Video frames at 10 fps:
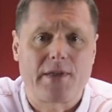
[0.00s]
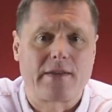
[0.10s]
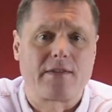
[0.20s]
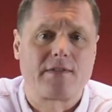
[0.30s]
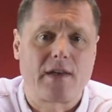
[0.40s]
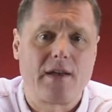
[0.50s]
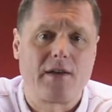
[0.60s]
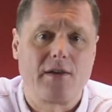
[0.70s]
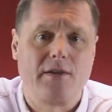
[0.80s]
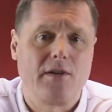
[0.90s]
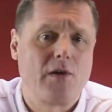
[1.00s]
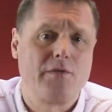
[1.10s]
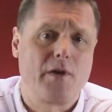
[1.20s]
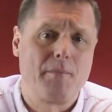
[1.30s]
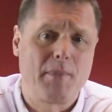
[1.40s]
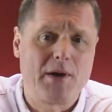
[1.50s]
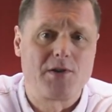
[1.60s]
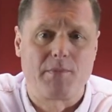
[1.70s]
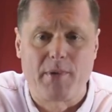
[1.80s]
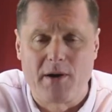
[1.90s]
that has taken over
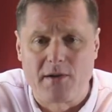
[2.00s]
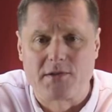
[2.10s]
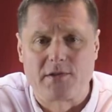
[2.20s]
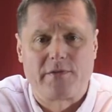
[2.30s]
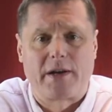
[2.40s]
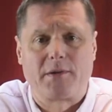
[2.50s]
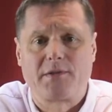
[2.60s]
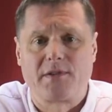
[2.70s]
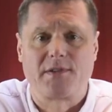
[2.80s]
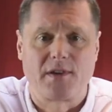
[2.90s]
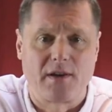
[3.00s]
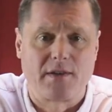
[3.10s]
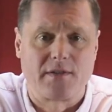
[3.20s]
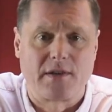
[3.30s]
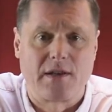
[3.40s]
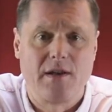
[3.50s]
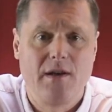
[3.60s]
major parts of our society,